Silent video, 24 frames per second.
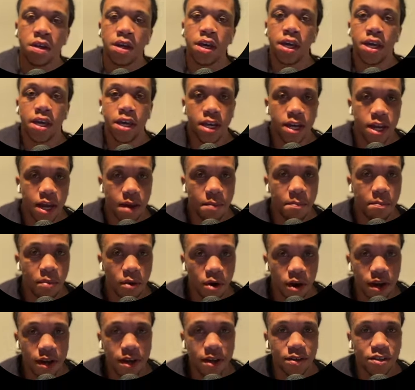And that
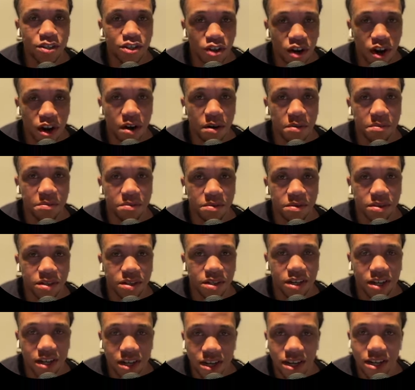boy Sharp
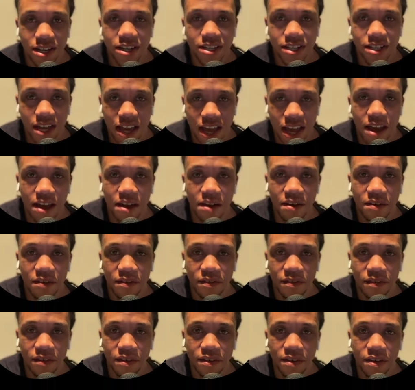does have
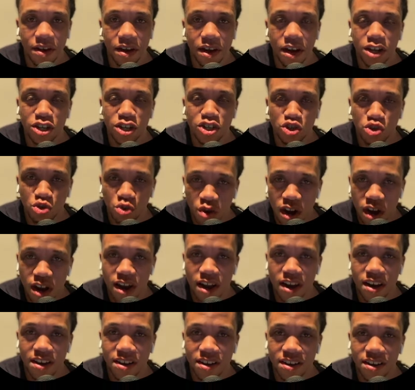a
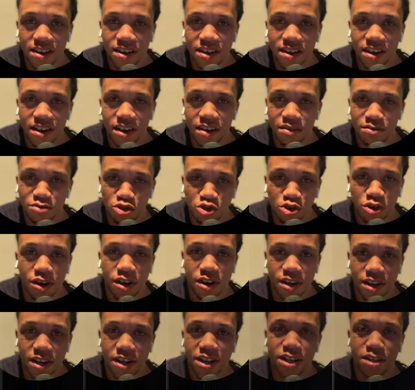shrine of
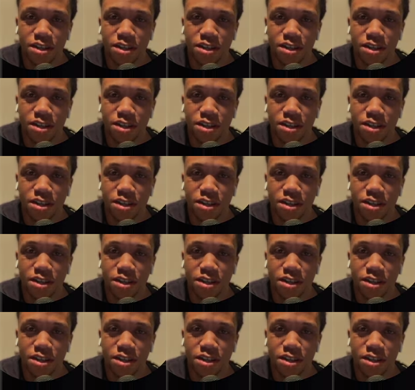Drake in his